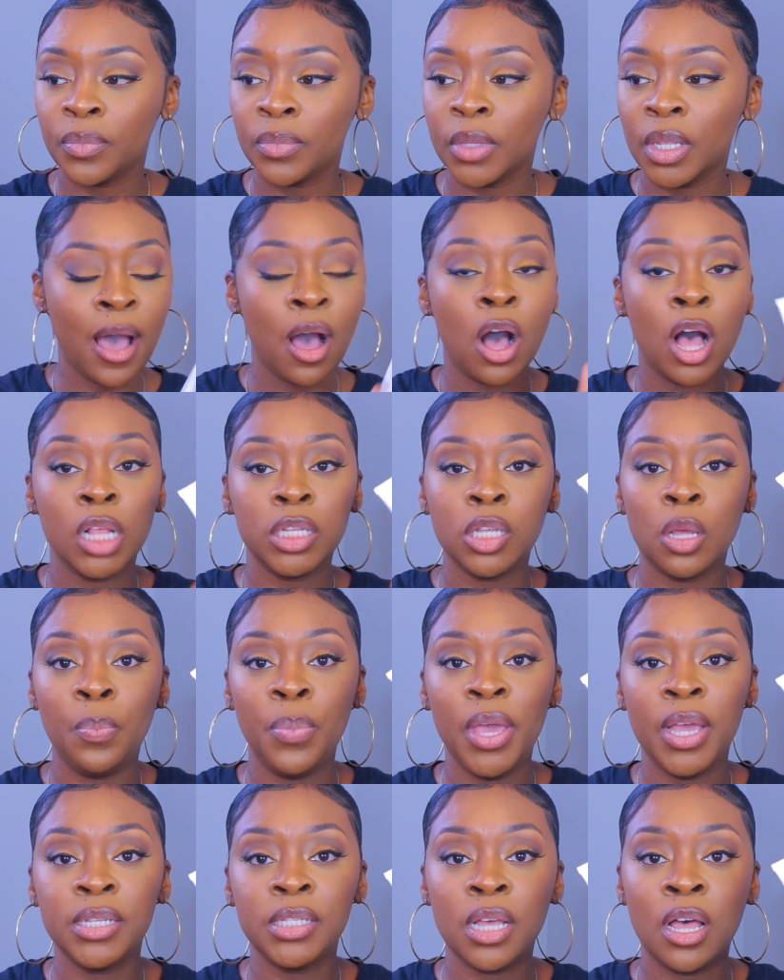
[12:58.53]
I also
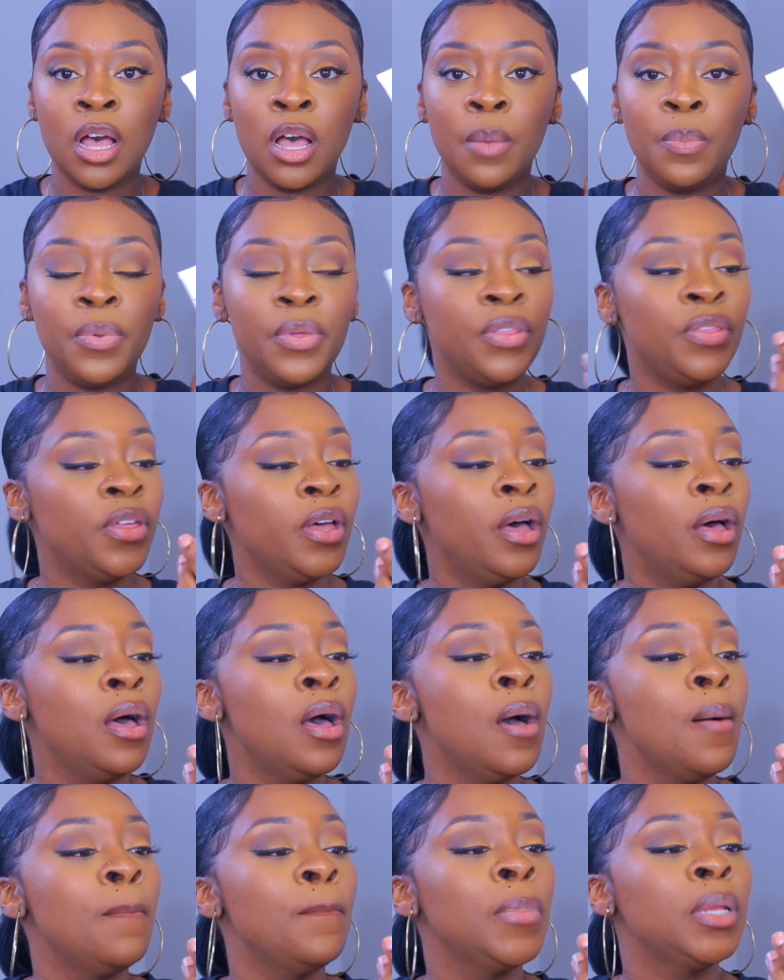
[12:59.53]
picked up
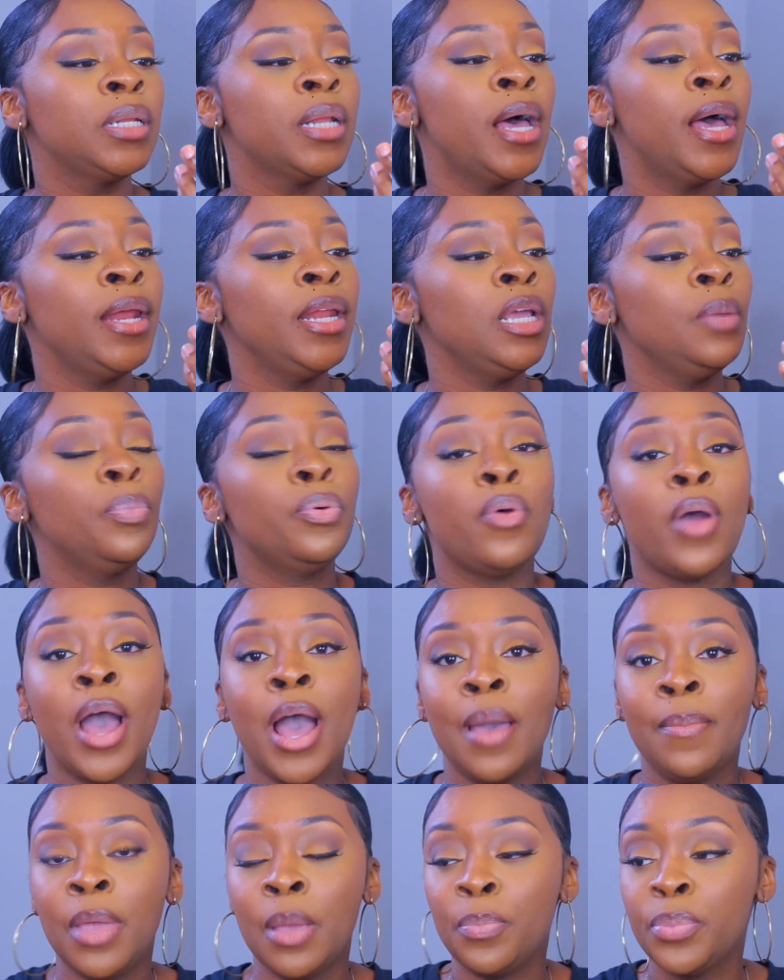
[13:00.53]
the Mahogany
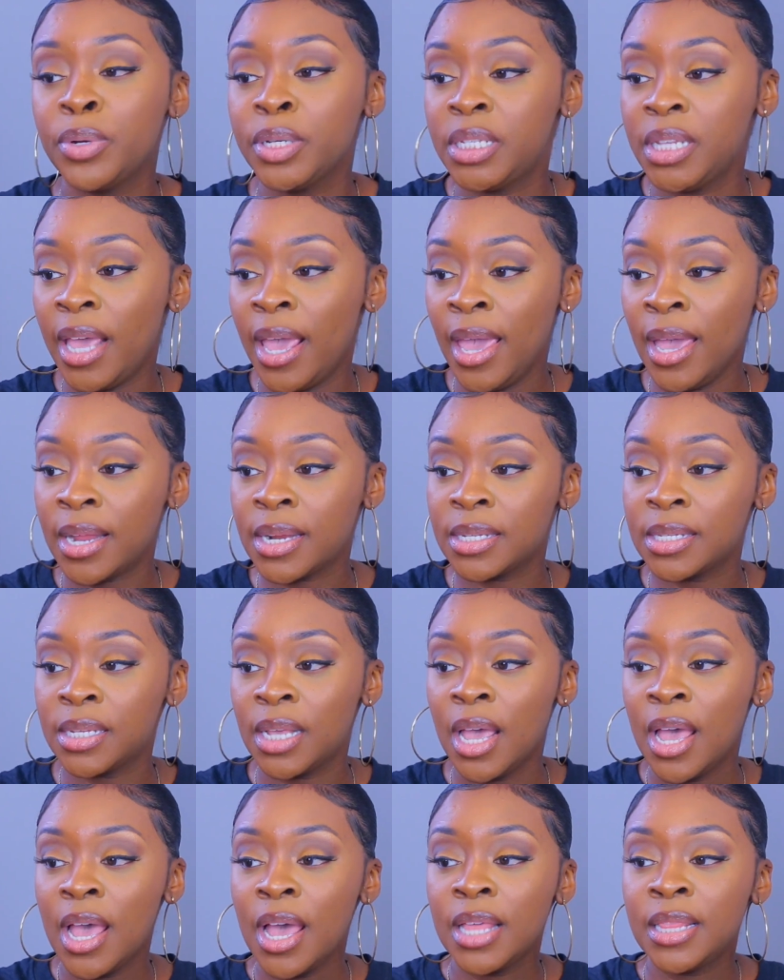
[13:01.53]
Prime and Protect.
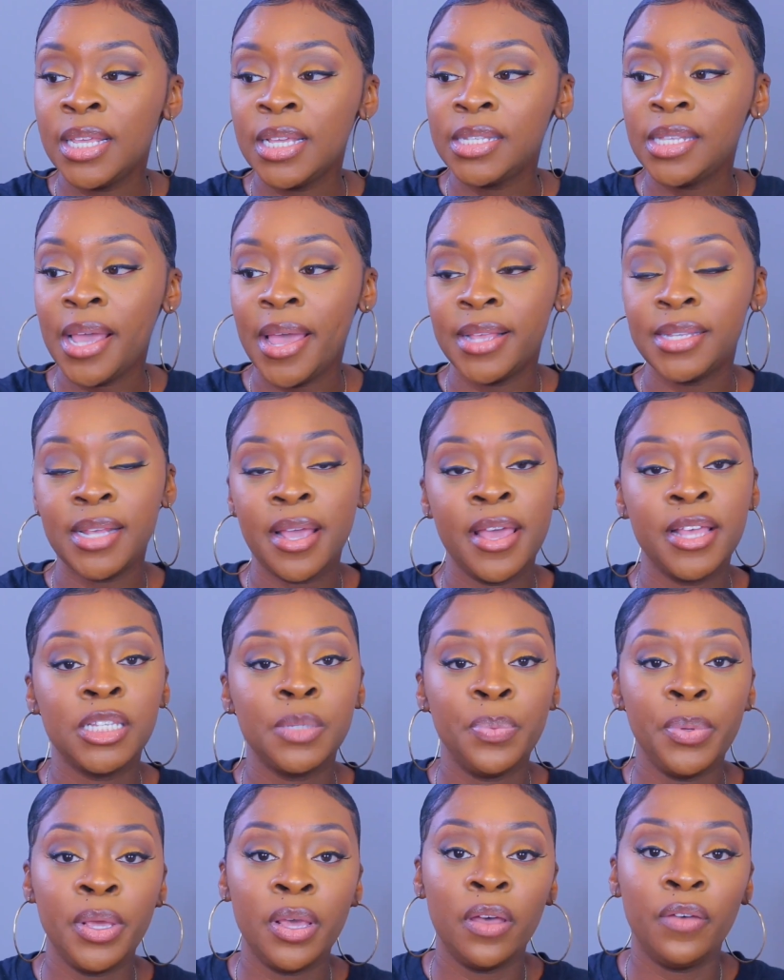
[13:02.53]
This has
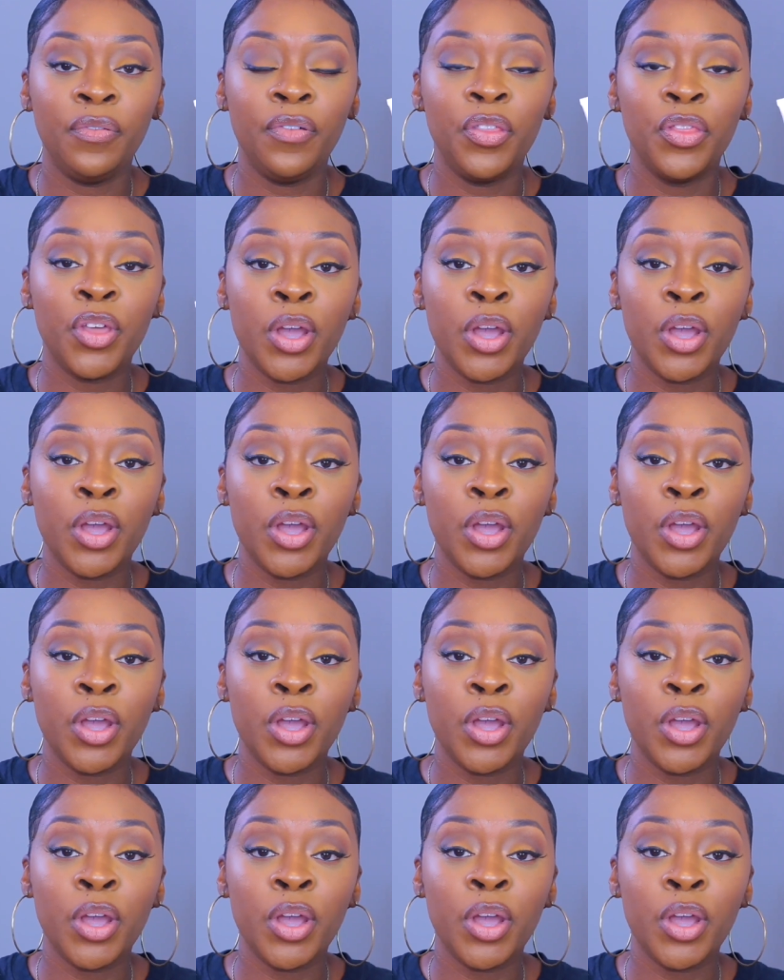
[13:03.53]
SPF